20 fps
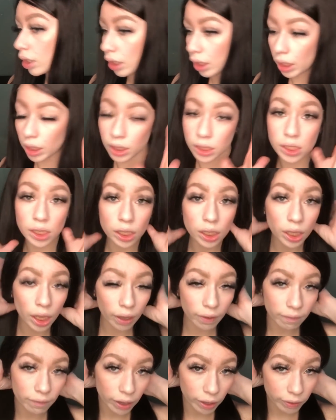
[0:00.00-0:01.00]
it did
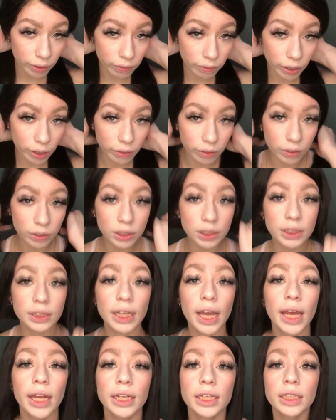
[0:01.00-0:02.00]
get very, very
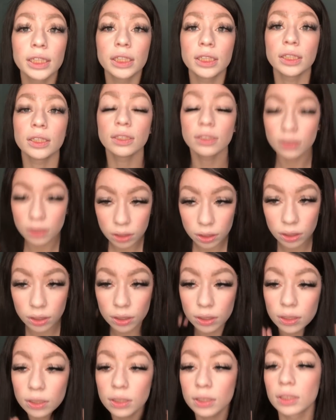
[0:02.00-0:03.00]
staticky.
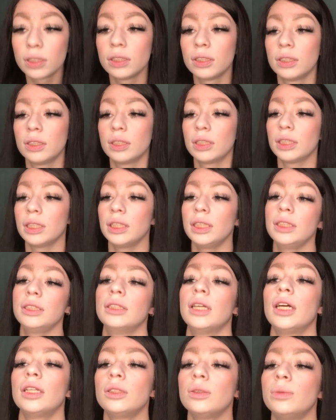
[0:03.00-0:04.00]
It's
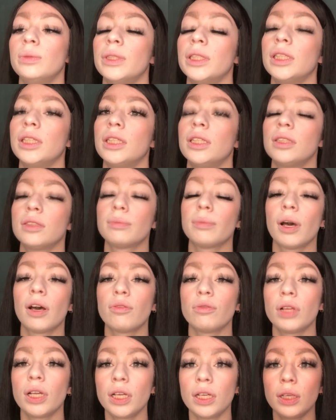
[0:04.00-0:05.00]
not the wig, it's my
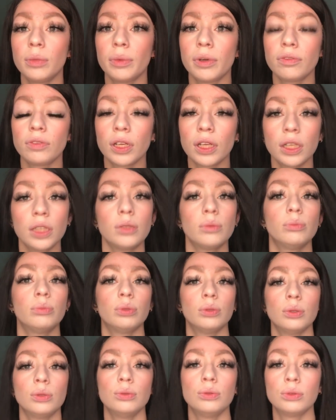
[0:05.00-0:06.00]
flat iron. My flat iron
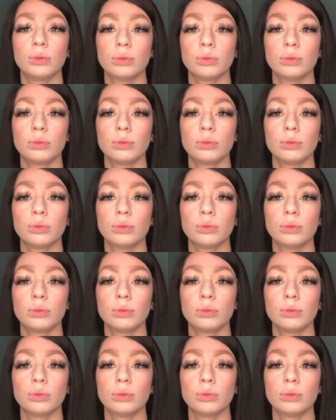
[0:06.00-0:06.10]
broke.